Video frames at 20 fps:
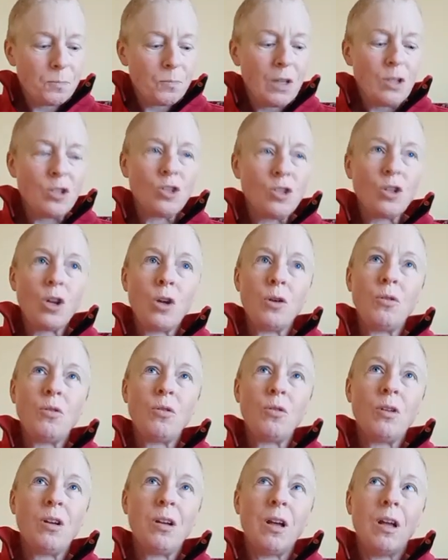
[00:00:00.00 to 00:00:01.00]
So
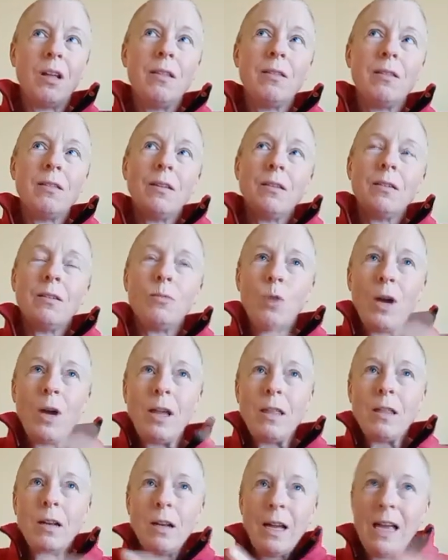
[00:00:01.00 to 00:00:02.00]
the way
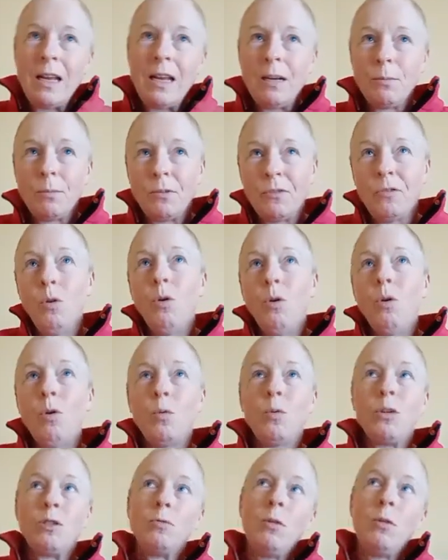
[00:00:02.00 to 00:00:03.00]
that I had it before
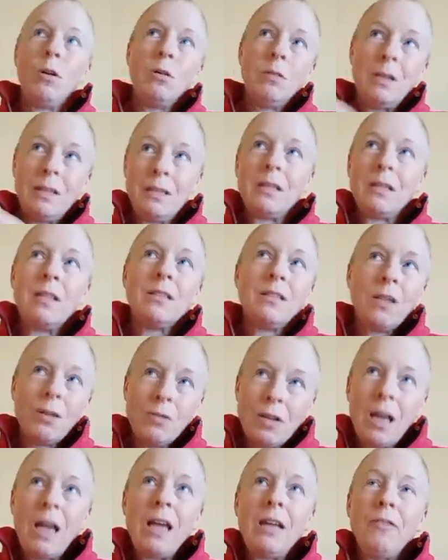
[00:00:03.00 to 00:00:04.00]
was, well, it's
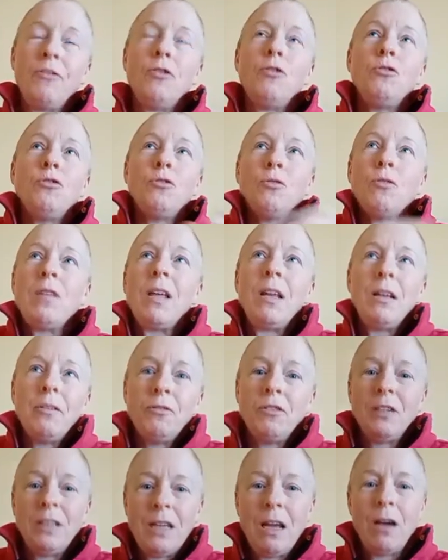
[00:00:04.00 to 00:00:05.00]
okay if you do that
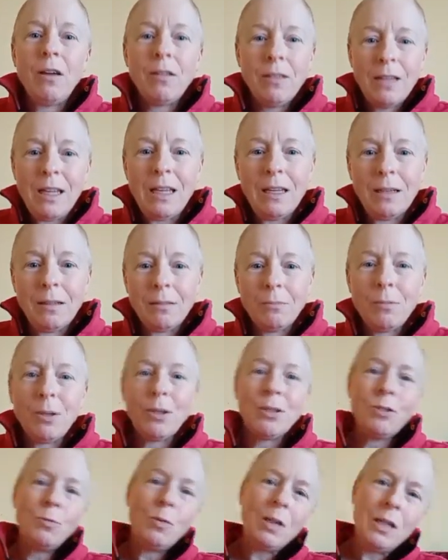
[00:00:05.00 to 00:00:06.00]
every now and then,
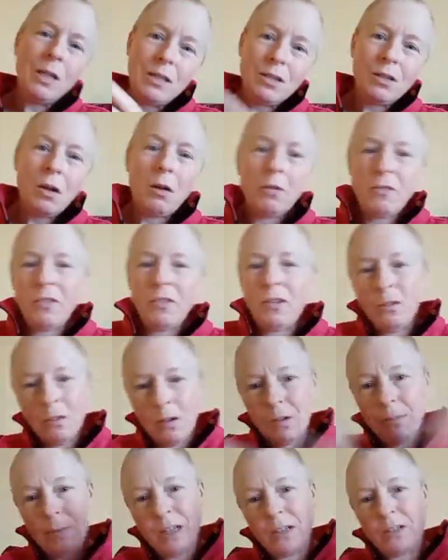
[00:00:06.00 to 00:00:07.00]
because when it's over, you
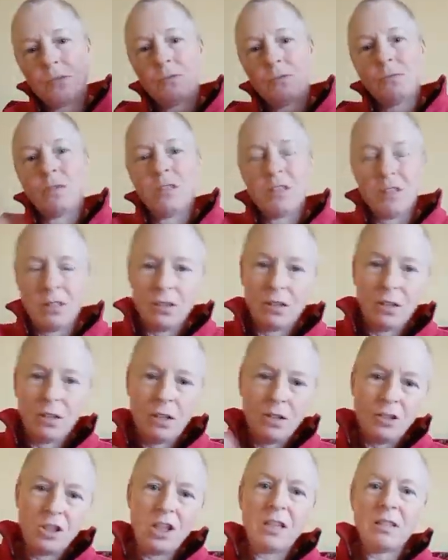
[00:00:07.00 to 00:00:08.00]
go back to rest and
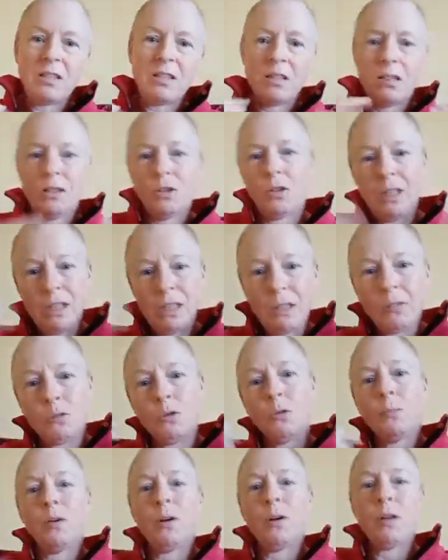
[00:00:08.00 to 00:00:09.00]
digest, and you heal
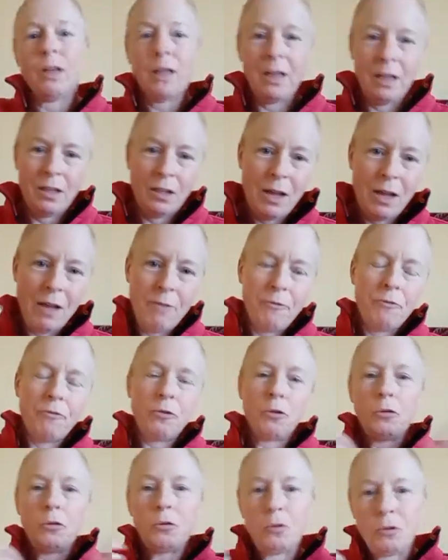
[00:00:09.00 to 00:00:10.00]
your body, and you have
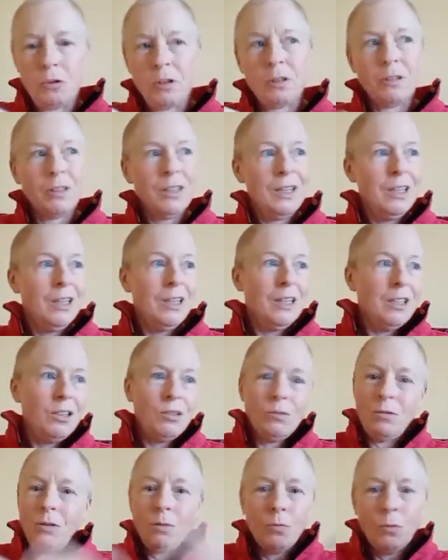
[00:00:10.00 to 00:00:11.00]
food, and
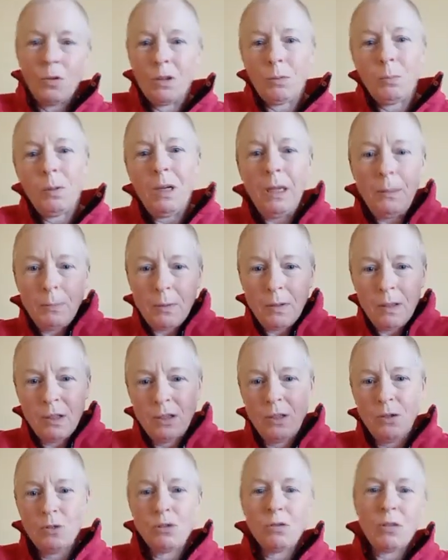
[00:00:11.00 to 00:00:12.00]
you're with people,
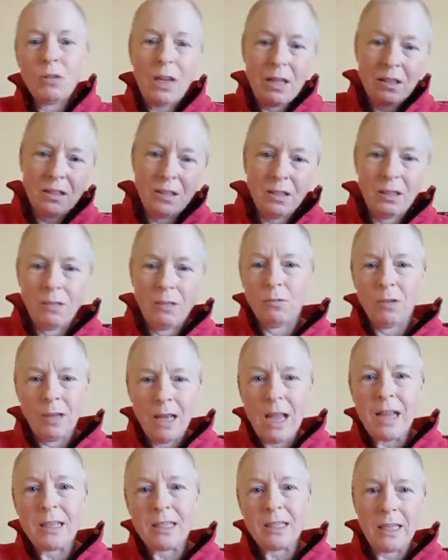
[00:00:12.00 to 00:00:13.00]
and you trust, and you
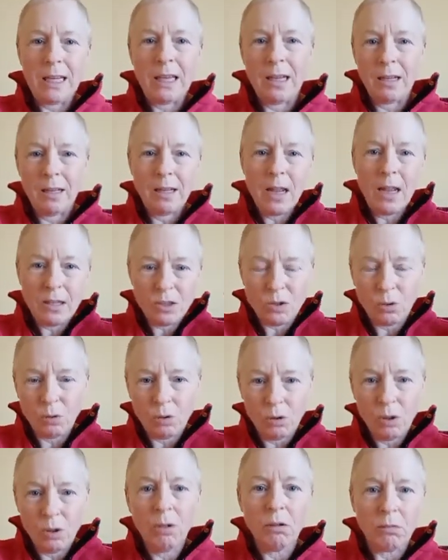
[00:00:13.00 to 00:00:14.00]
relax again, and that's
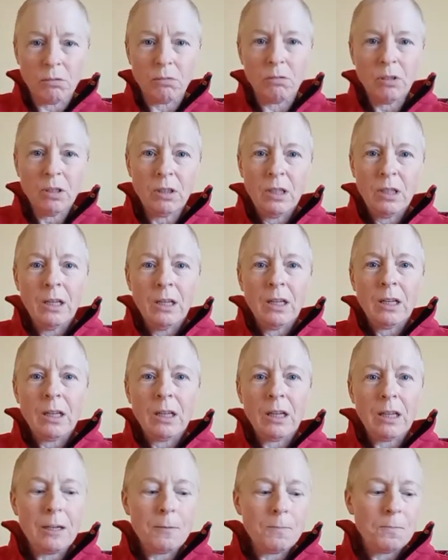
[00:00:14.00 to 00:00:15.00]
all cool.
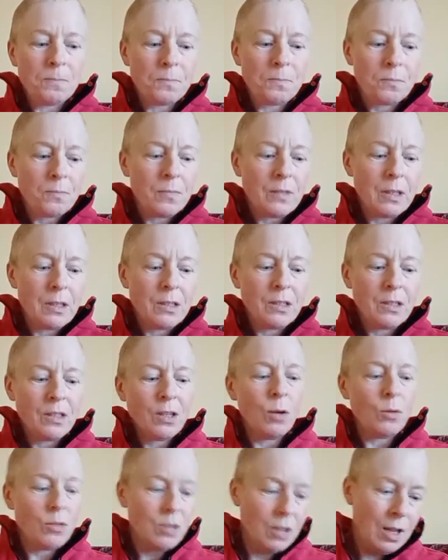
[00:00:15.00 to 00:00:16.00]

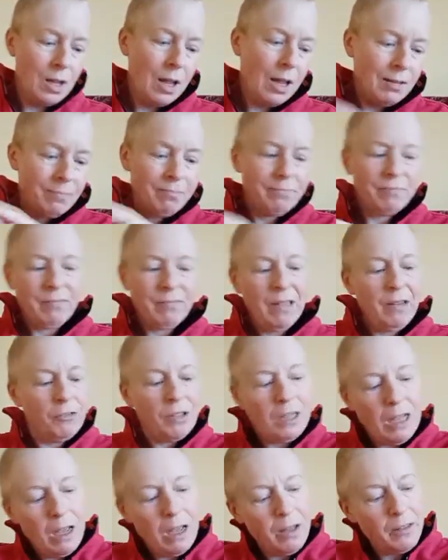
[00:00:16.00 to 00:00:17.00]
So it's like
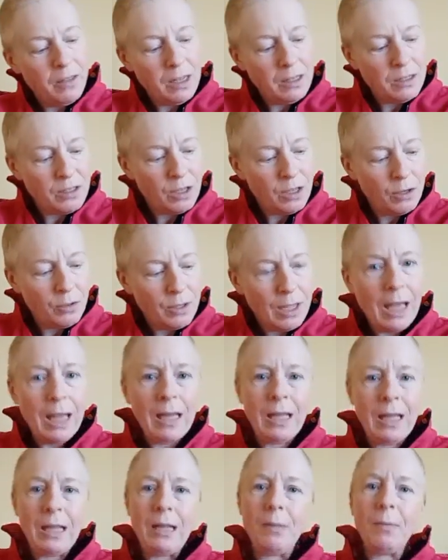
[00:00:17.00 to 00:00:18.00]
every now and then it's
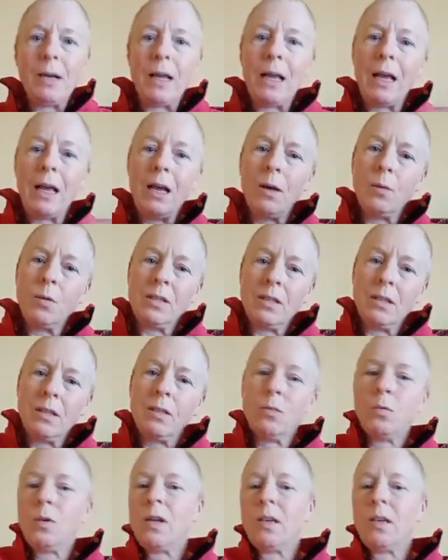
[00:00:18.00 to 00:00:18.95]
okay, but how is it that